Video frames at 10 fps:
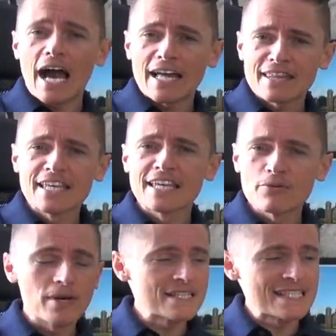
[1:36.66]
I think he
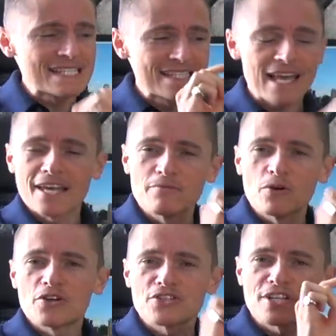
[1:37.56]
wears the same
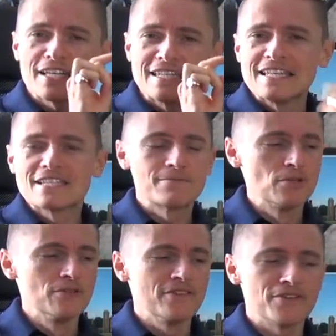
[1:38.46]
watch in this
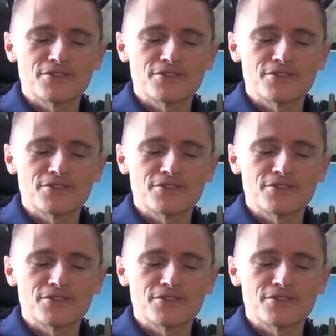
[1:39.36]
movie,